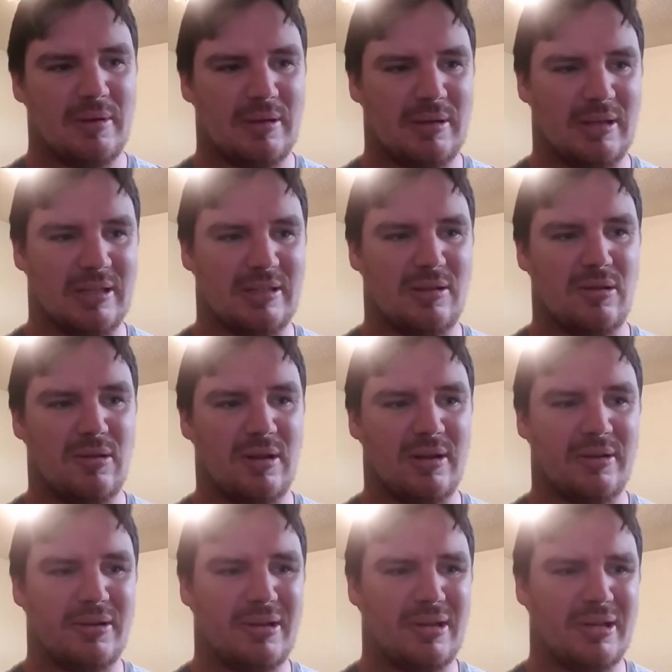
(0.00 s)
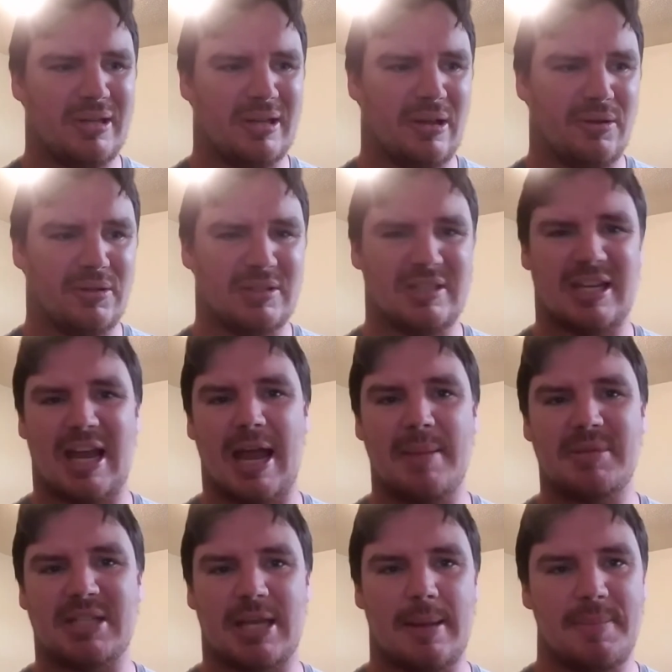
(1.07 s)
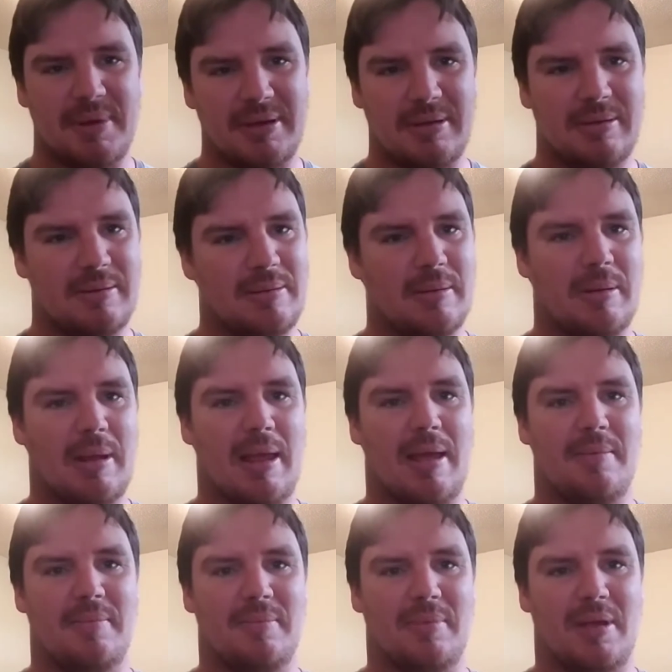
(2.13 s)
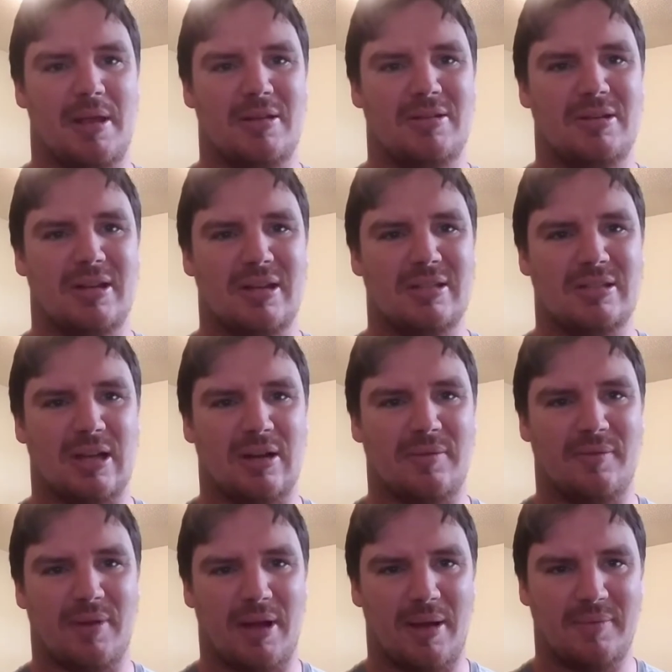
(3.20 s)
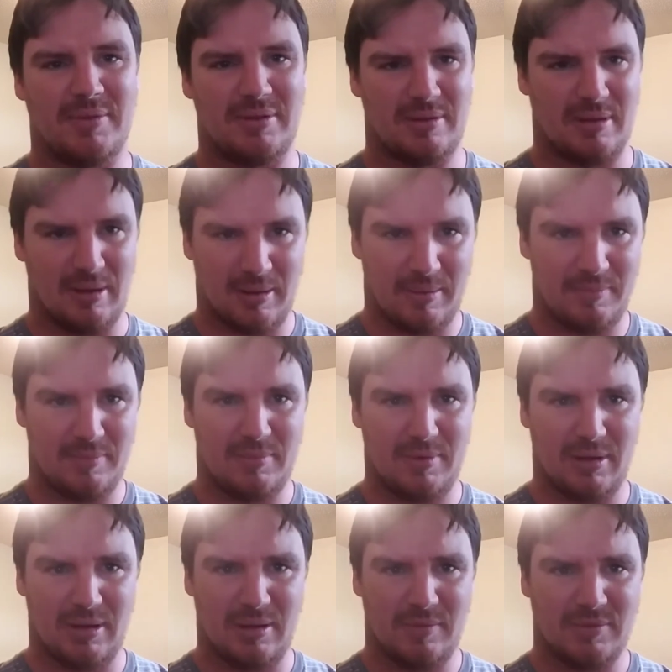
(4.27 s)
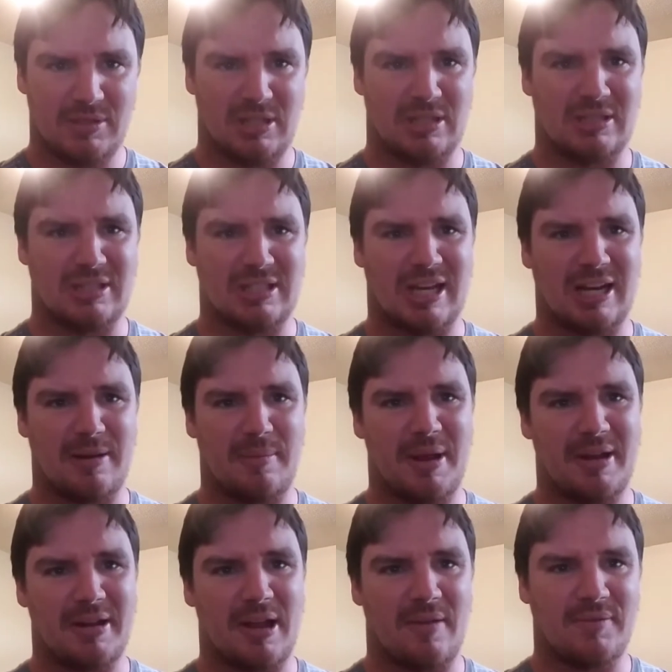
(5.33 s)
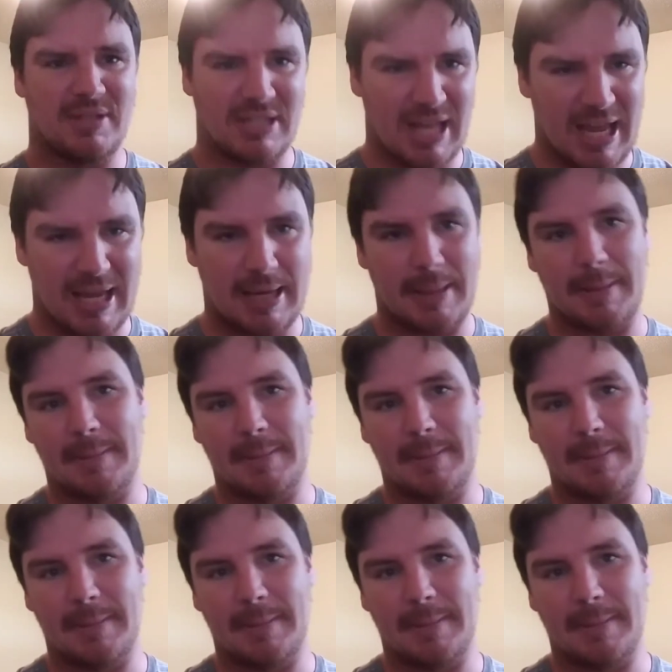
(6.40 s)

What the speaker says: just do a good old time skipping, and you can just start up Justice Society of America up today.